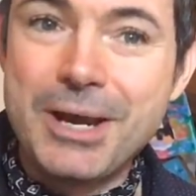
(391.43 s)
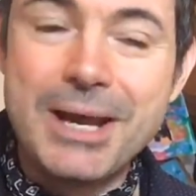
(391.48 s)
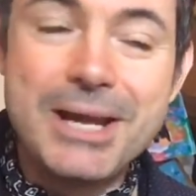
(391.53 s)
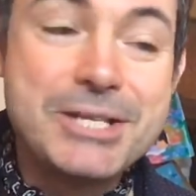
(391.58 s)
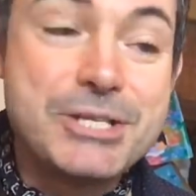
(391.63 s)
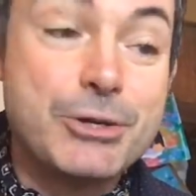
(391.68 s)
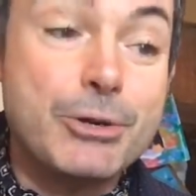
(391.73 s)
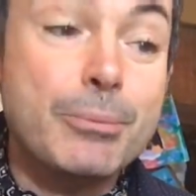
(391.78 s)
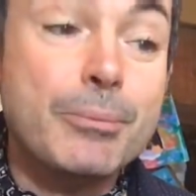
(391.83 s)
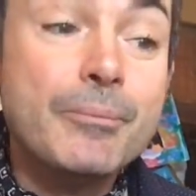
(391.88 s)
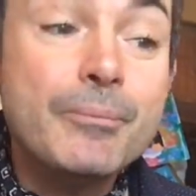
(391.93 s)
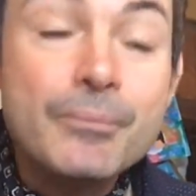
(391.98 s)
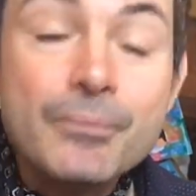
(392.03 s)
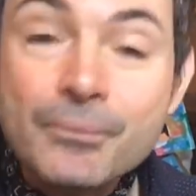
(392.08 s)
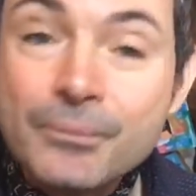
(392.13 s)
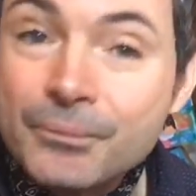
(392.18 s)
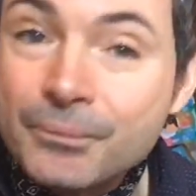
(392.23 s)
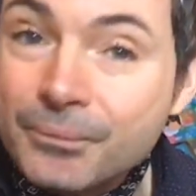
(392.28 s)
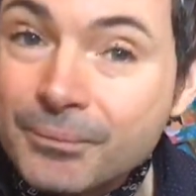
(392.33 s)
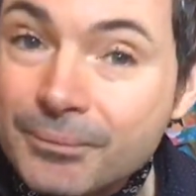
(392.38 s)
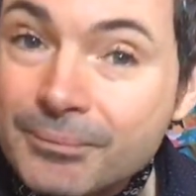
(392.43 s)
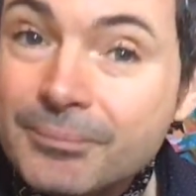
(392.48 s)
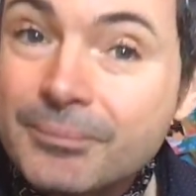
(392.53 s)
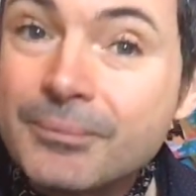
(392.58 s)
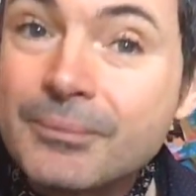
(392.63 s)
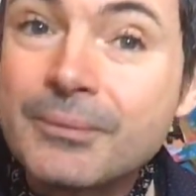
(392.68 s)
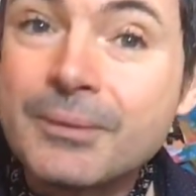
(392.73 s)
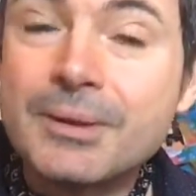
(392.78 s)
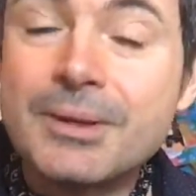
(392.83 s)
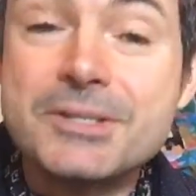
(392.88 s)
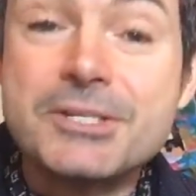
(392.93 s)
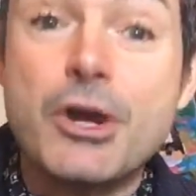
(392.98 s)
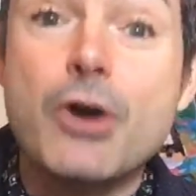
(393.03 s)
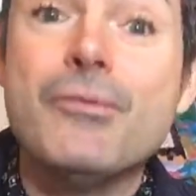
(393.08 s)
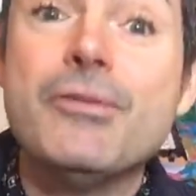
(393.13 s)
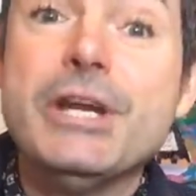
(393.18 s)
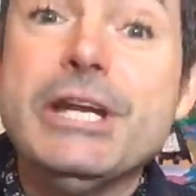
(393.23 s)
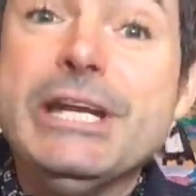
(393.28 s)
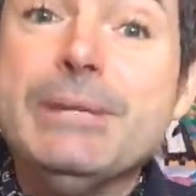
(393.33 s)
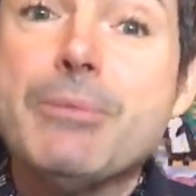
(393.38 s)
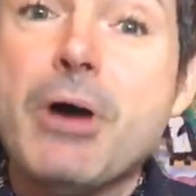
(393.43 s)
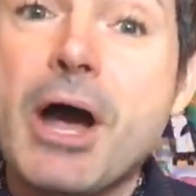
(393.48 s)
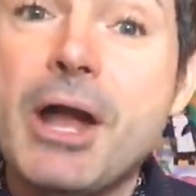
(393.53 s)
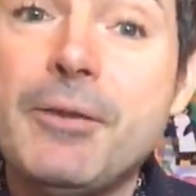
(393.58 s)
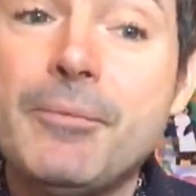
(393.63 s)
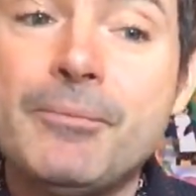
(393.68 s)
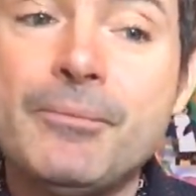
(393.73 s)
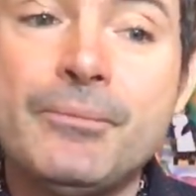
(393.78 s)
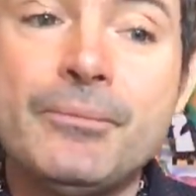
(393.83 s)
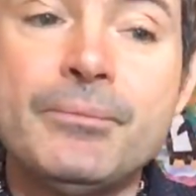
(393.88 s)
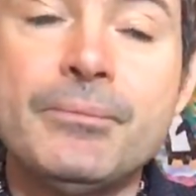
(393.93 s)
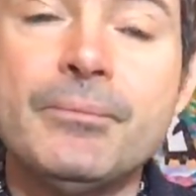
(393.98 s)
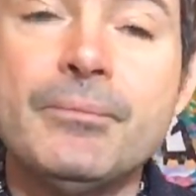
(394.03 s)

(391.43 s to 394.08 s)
So it's over E minor.